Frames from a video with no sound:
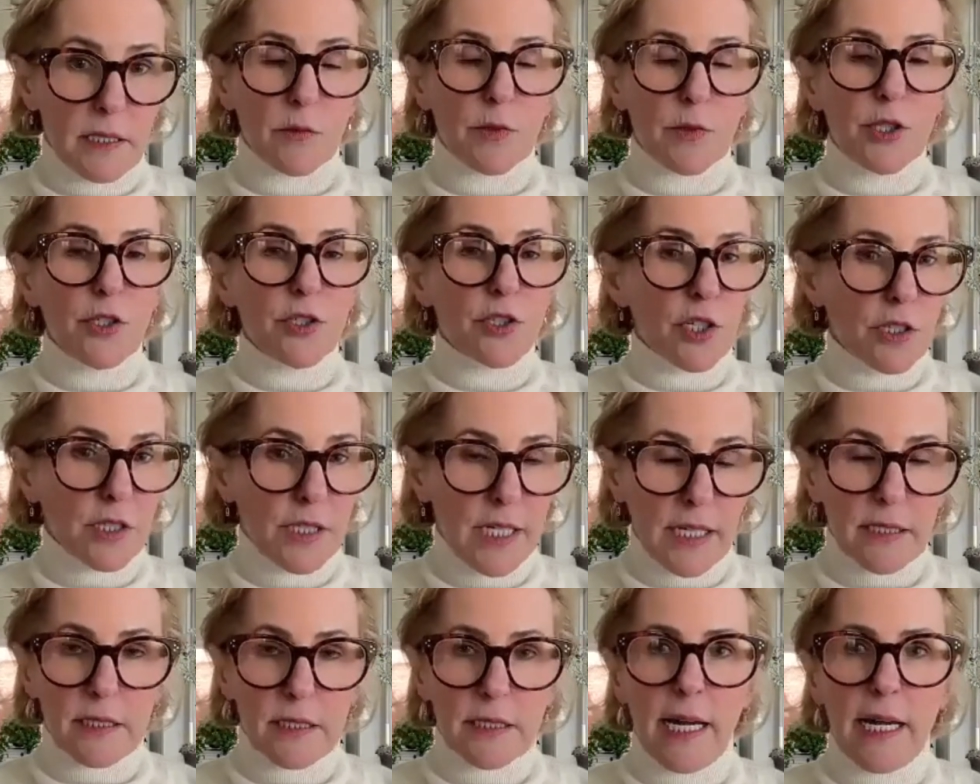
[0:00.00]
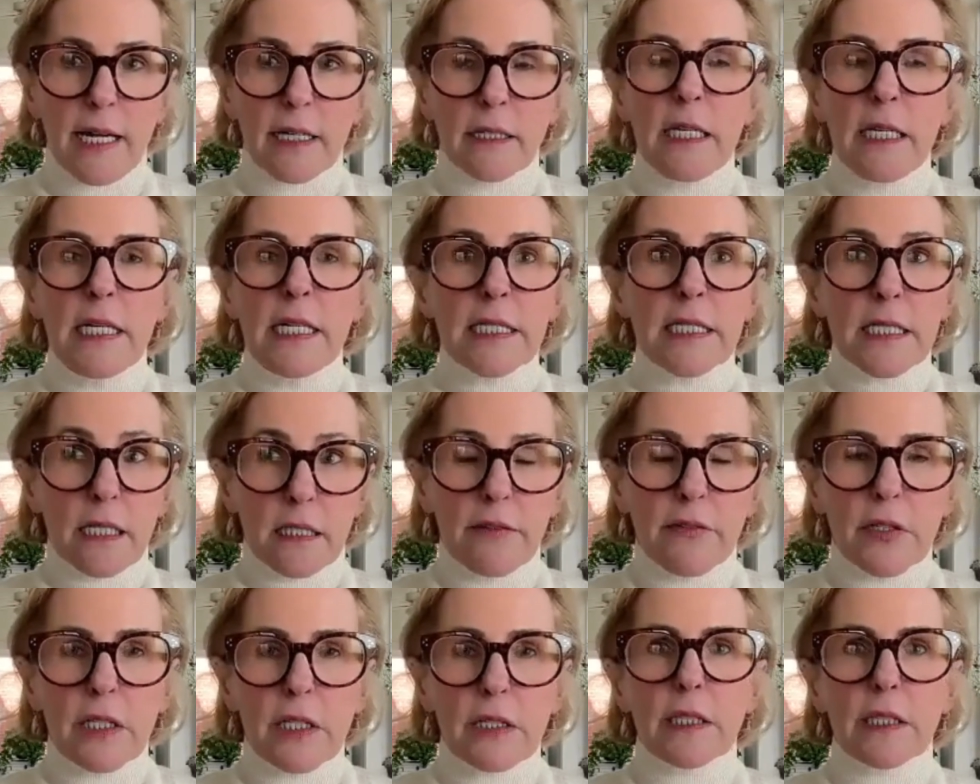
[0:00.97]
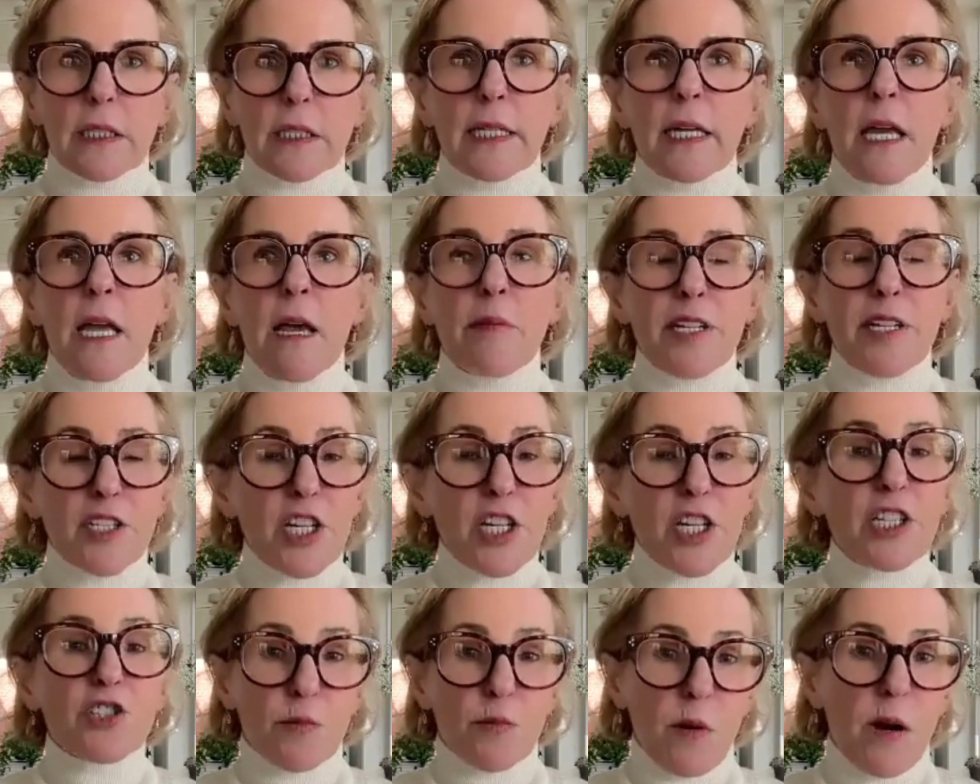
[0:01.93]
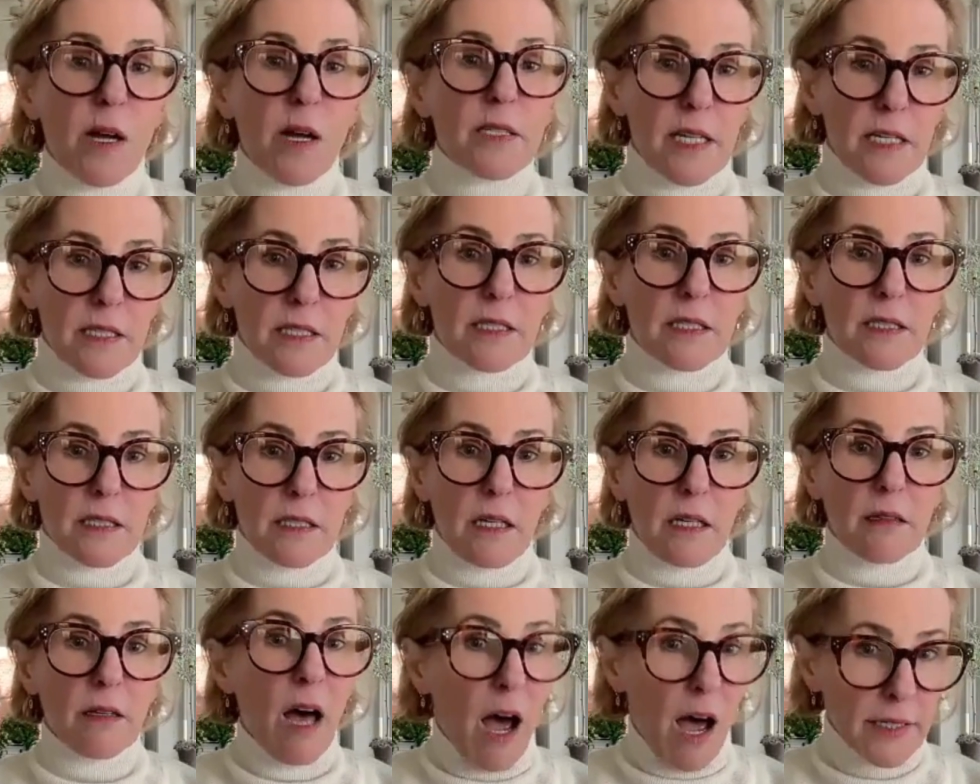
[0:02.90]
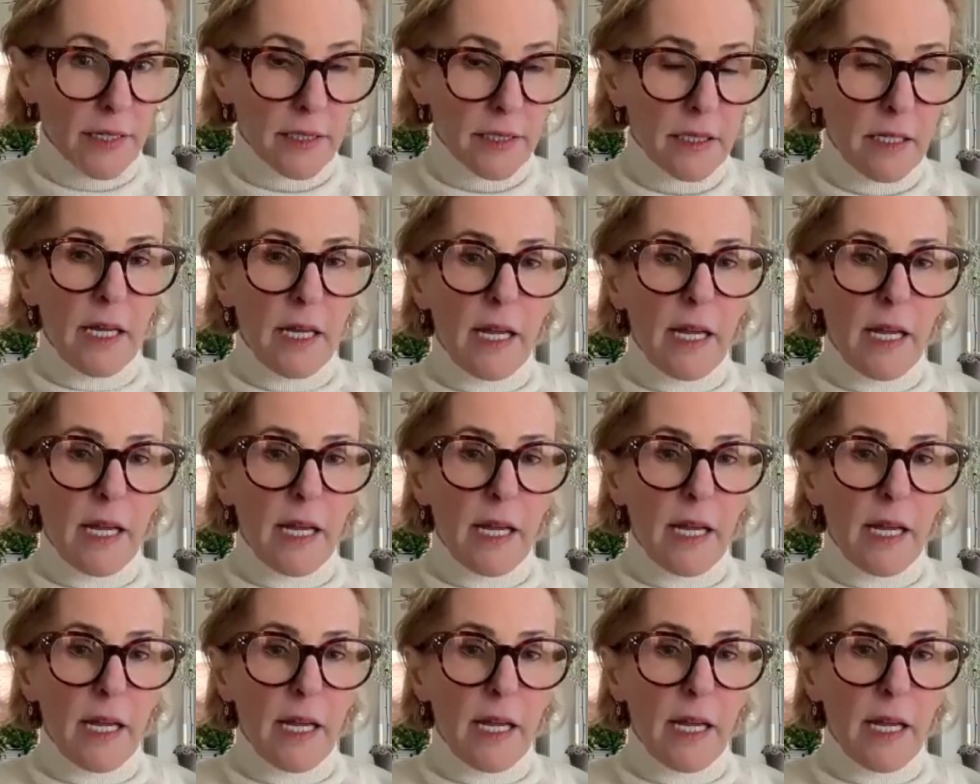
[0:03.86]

It reduced our tech stack significantly, but it changed our processes a lot